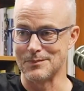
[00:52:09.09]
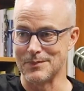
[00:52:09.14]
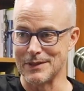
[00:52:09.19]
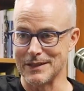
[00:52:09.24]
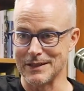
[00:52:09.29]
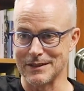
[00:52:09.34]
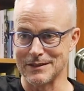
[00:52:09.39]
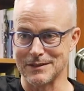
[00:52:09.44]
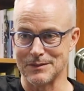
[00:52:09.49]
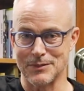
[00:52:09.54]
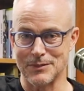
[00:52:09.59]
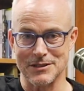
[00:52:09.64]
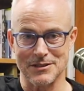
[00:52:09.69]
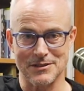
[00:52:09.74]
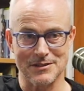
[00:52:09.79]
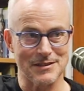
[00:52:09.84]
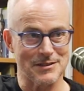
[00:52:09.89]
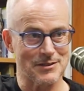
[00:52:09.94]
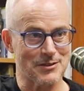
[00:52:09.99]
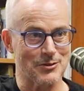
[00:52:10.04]
in a
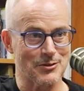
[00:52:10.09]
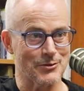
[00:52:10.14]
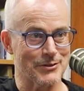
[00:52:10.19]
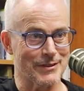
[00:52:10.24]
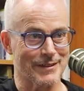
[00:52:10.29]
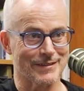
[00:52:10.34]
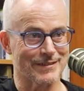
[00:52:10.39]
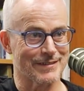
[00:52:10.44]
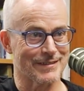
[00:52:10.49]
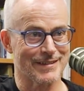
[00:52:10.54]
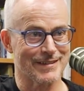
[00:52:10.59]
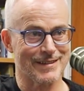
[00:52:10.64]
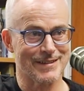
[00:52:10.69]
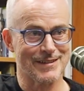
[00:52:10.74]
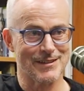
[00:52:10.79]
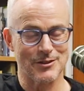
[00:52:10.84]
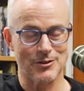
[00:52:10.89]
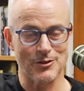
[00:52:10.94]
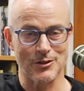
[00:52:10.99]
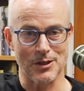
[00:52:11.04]
business, doing
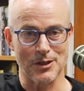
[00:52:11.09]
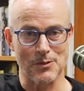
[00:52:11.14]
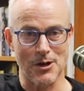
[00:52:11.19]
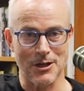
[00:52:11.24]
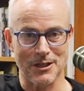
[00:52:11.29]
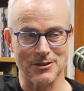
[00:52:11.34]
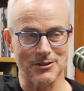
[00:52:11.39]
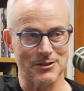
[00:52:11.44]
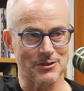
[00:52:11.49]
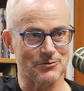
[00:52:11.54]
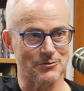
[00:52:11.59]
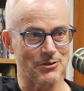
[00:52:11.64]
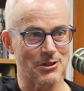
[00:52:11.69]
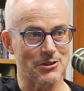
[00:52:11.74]
my kind of